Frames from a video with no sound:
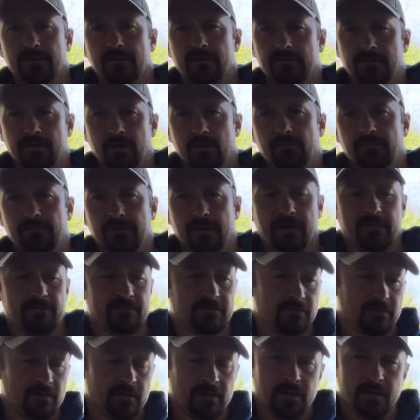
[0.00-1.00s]
the scope
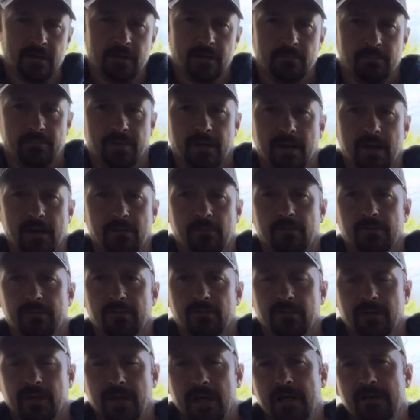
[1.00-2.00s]
faster, being able
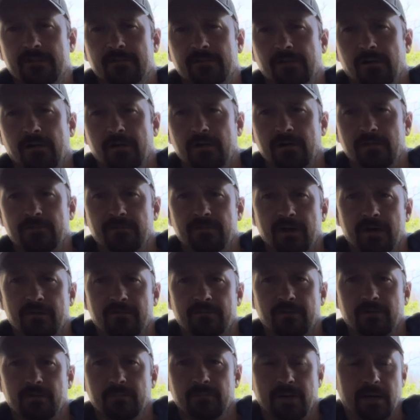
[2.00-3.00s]
to engage the targets
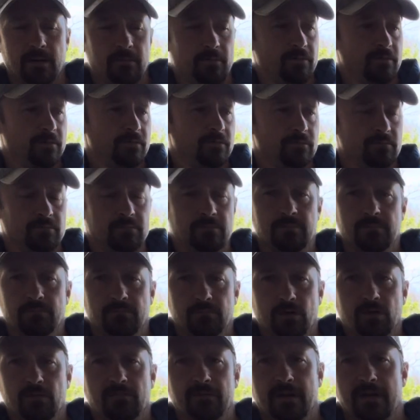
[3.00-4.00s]
faster, and be able to
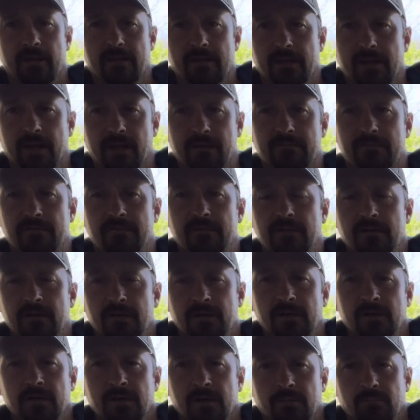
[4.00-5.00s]
move into the next
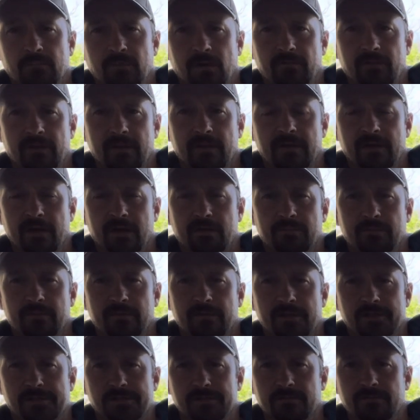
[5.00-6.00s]

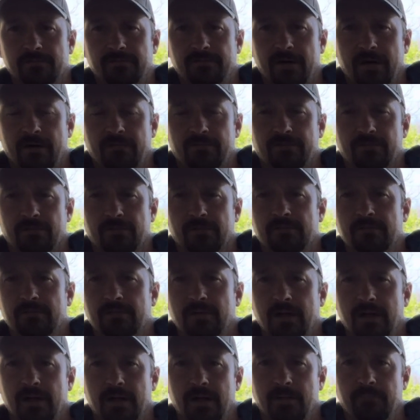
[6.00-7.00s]
position faster.
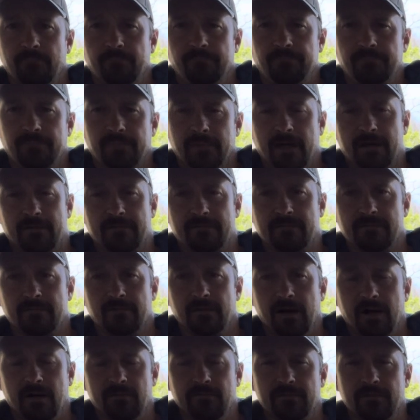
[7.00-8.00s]
That's
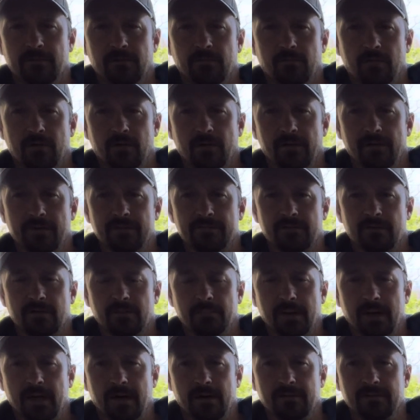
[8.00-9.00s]
obviously what all this is
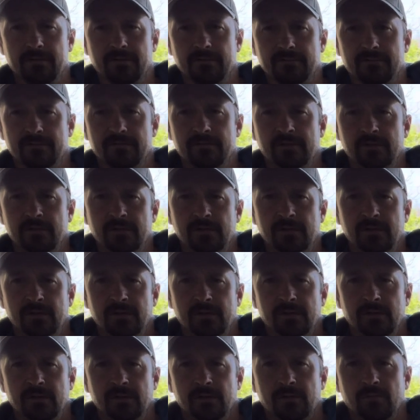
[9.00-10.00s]
about, is
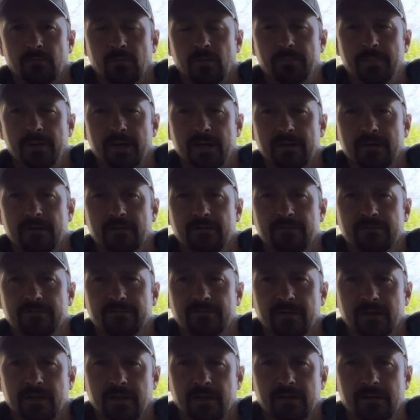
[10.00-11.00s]
repetitive
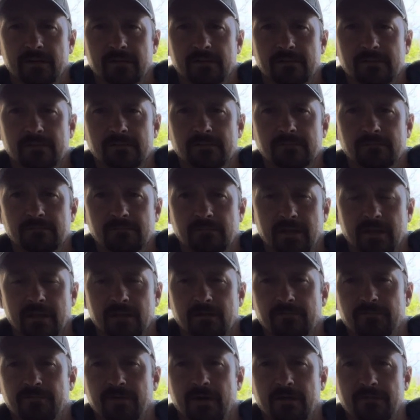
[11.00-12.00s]
and
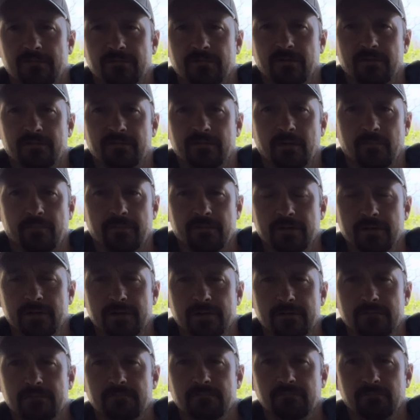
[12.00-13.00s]
getting faster at
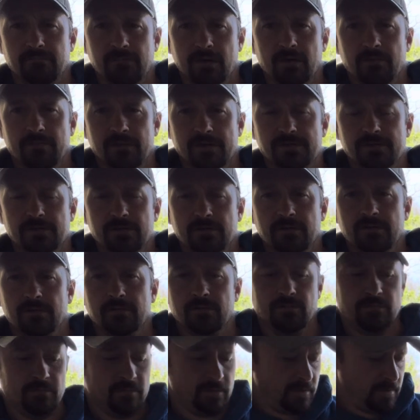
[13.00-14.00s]
something that you
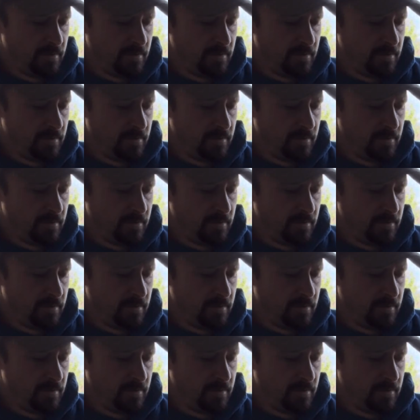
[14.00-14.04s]
do.